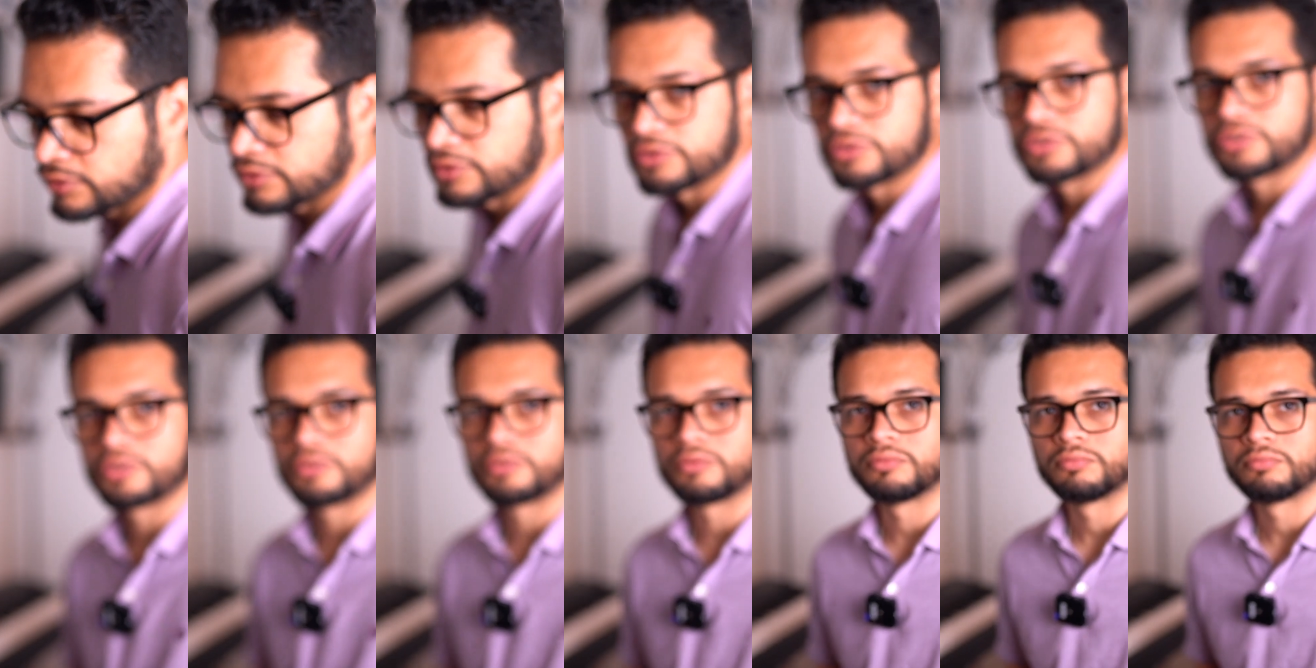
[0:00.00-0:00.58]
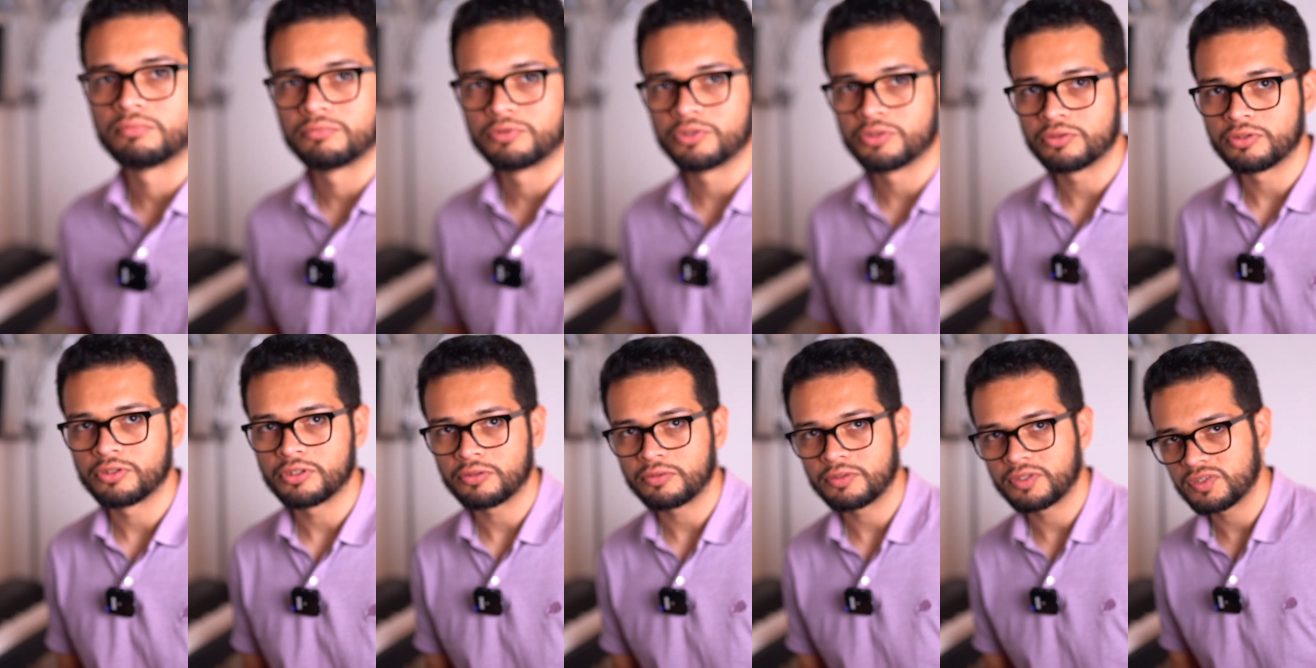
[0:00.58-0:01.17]
So you'll
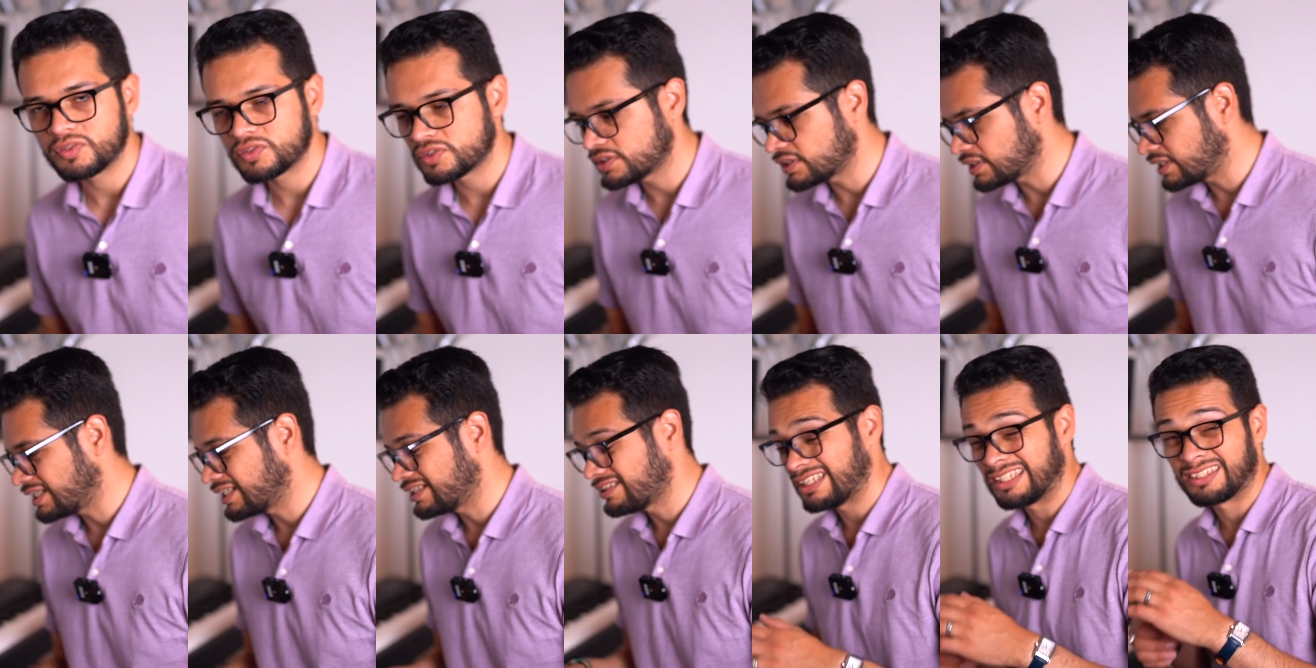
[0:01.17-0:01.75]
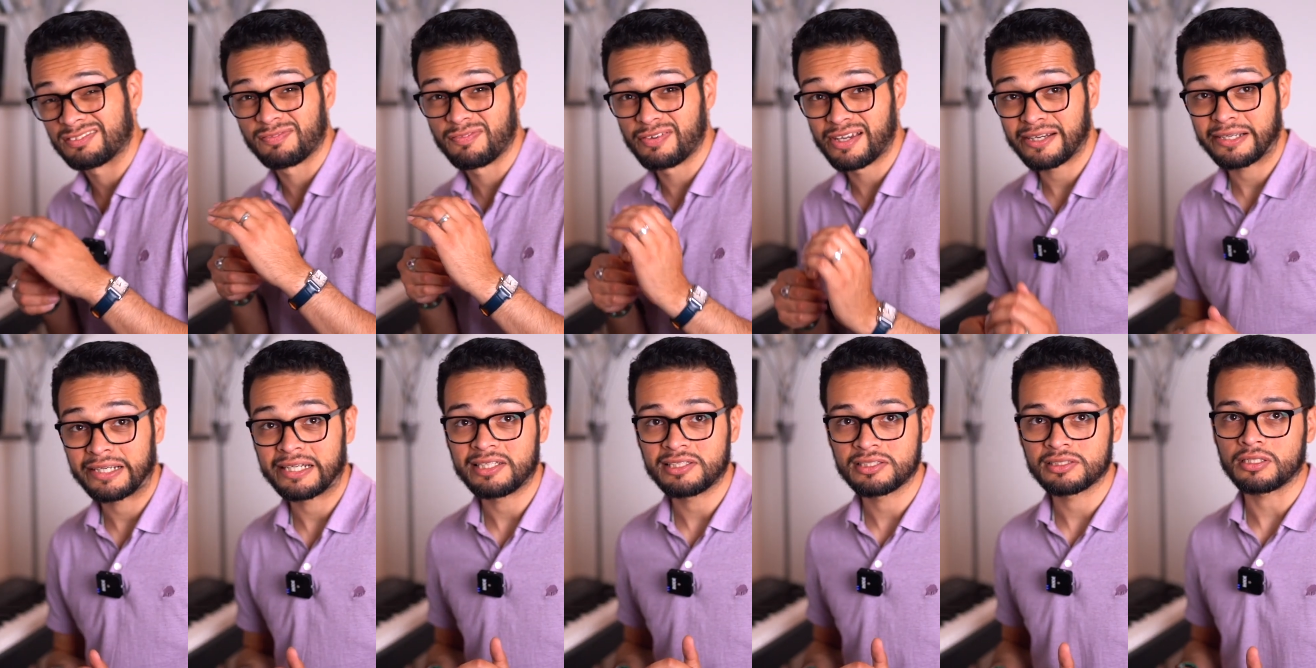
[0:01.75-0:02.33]
notice it's
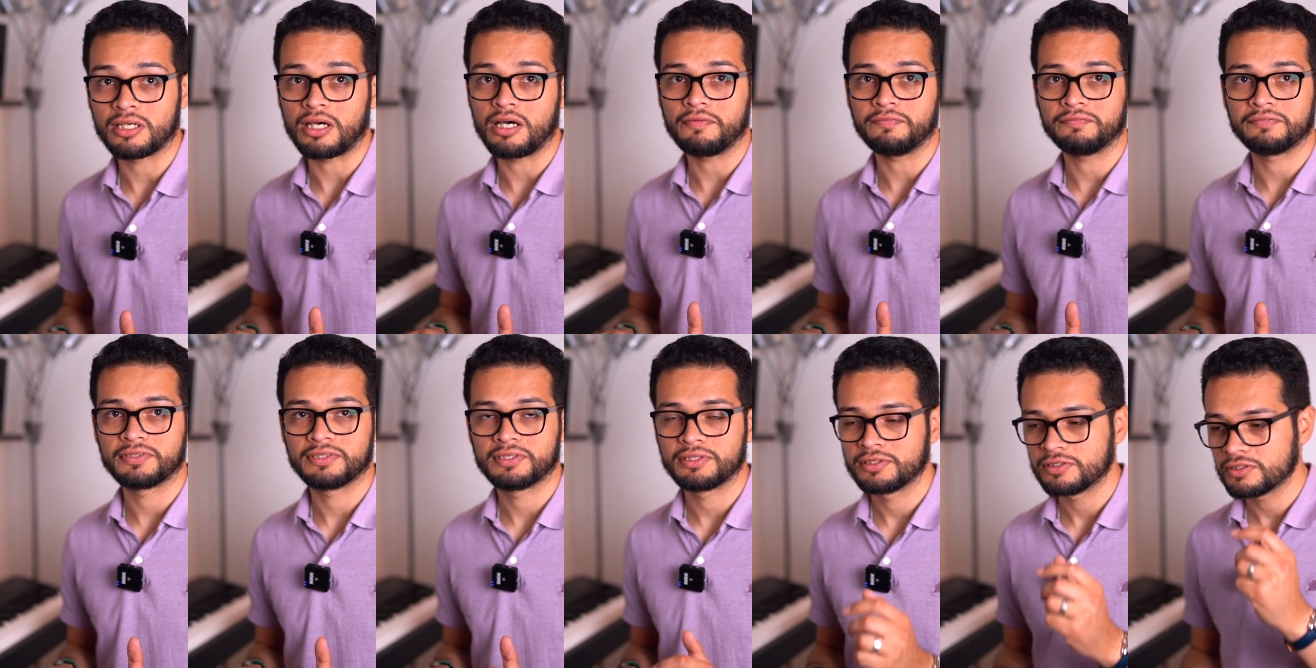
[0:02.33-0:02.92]
very soft.